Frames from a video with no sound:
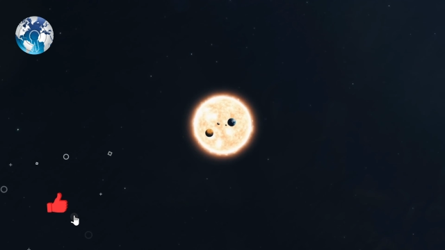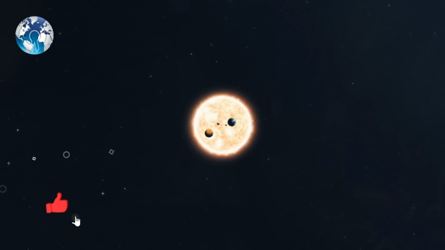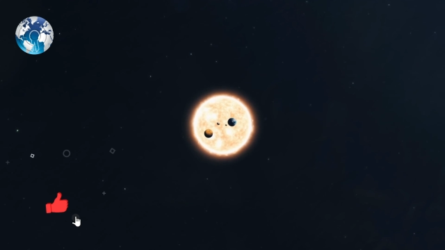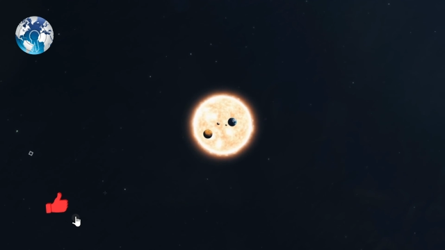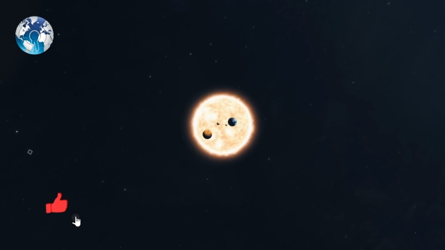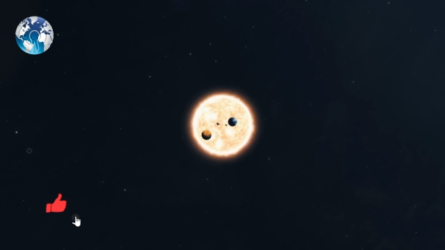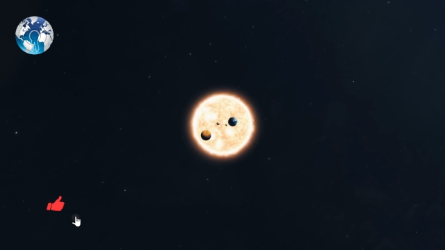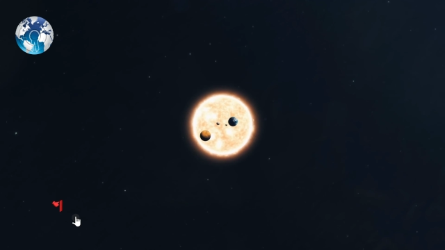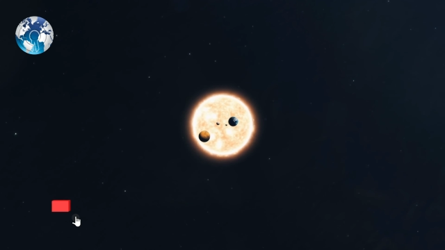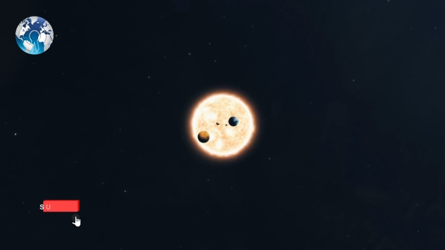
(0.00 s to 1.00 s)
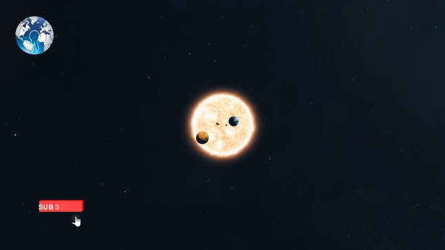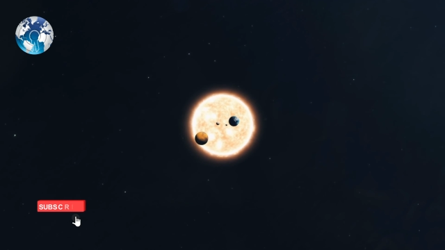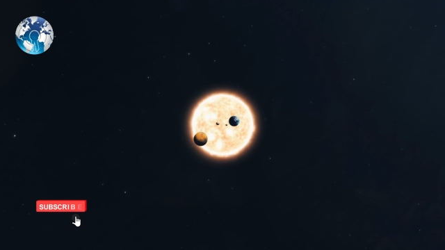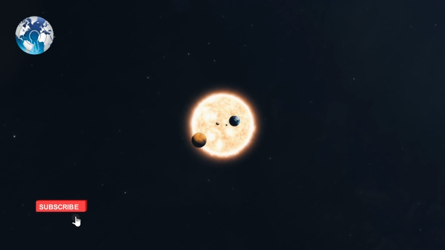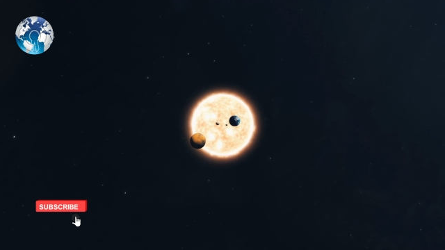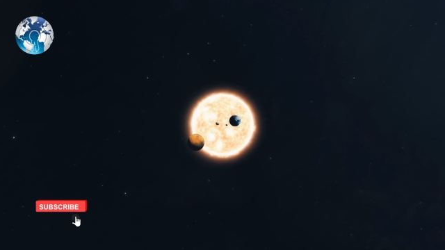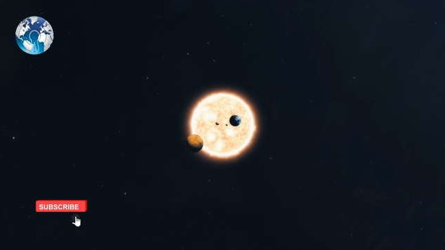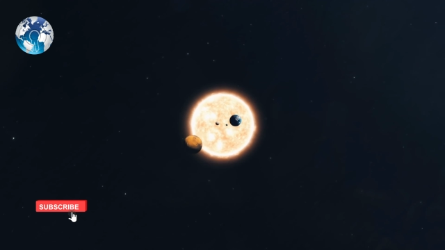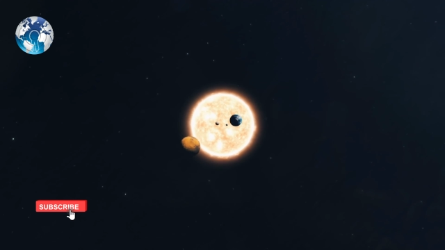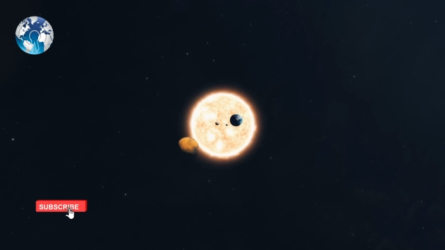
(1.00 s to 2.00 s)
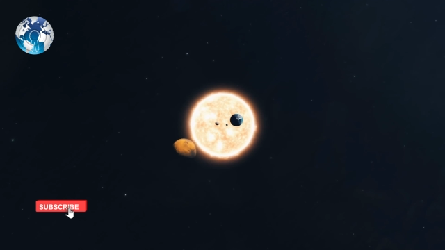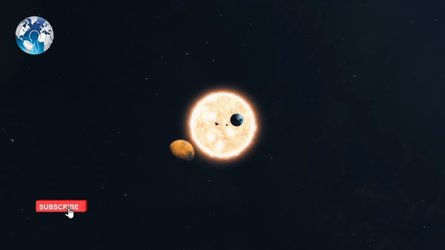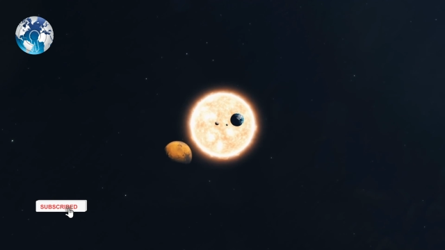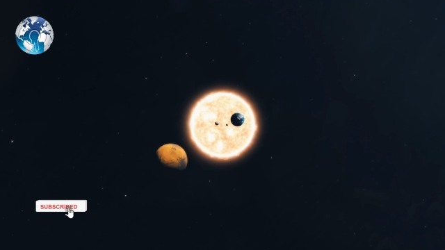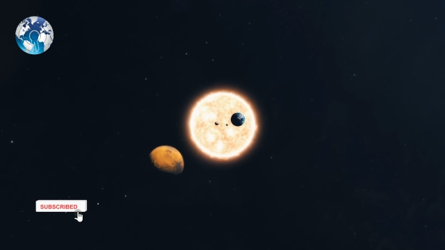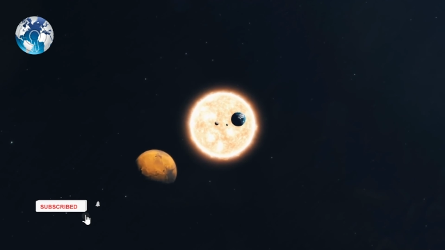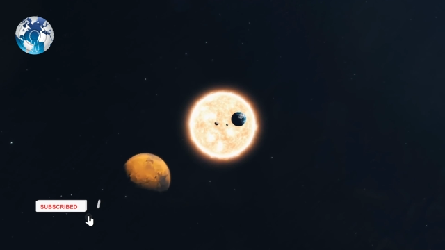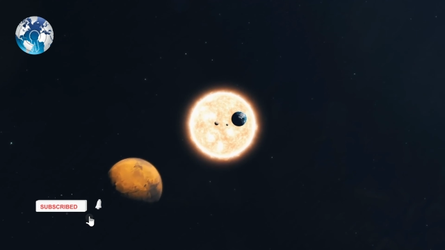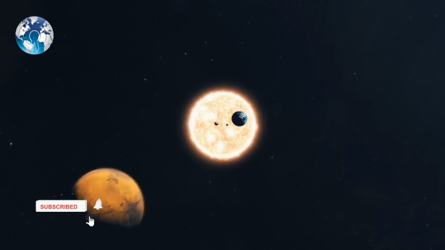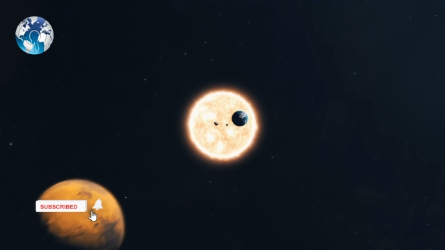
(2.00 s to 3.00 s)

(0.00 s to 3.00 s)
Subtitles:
(no speaker visible)